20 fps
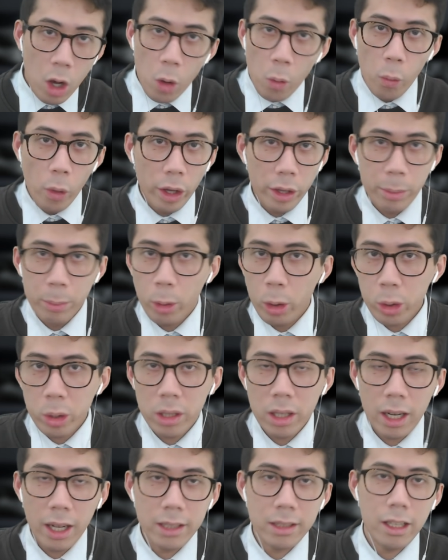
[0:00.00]
with more
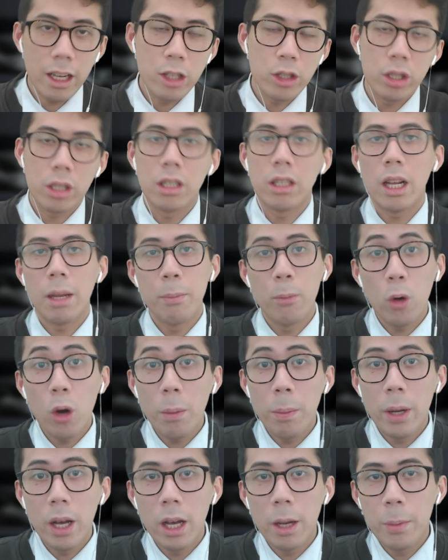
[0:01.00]
utilization, more
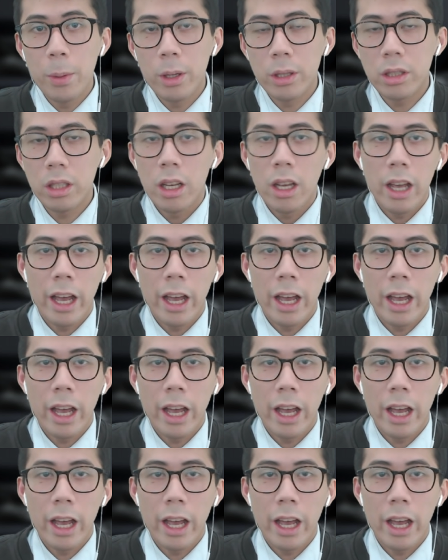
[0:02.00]
purpose,